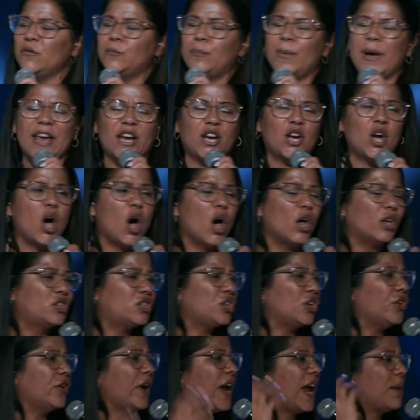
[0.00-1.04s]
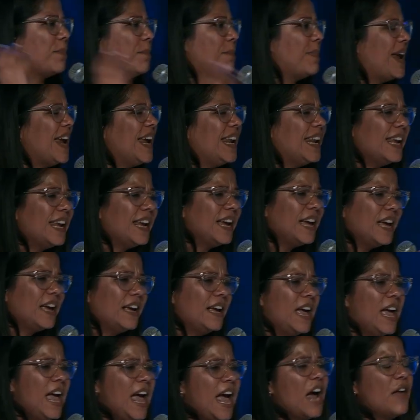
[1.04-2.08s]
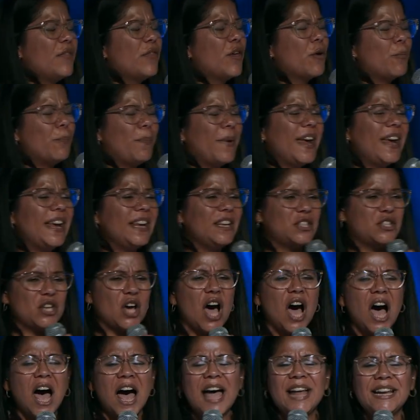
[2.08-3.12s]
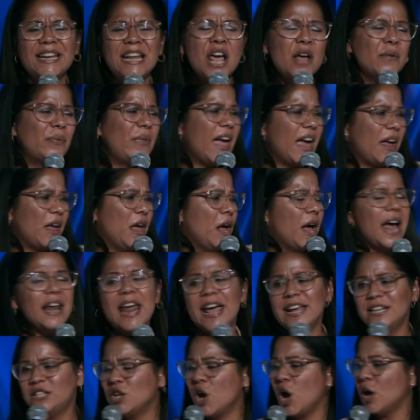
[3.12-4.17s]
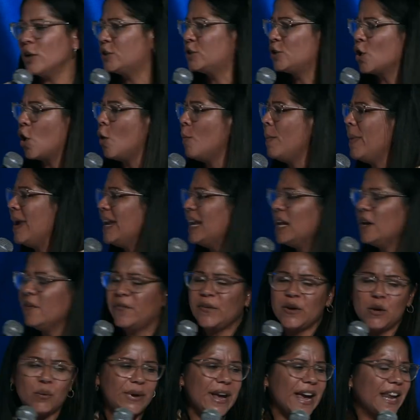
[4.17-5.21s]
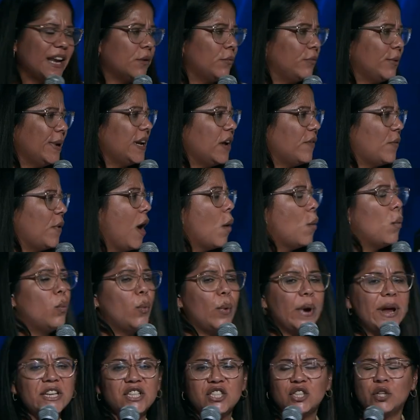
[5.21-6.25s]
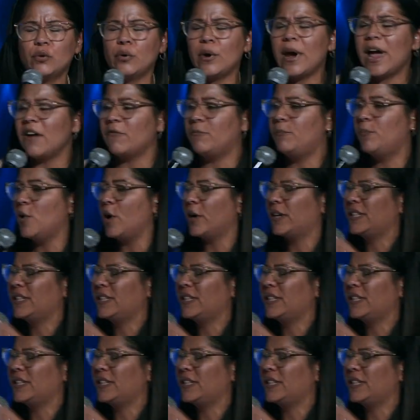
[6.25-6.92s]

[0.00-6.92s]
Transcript: by culture and media, and they're being taught that. And I saw so many of you getting rid of witchcraft books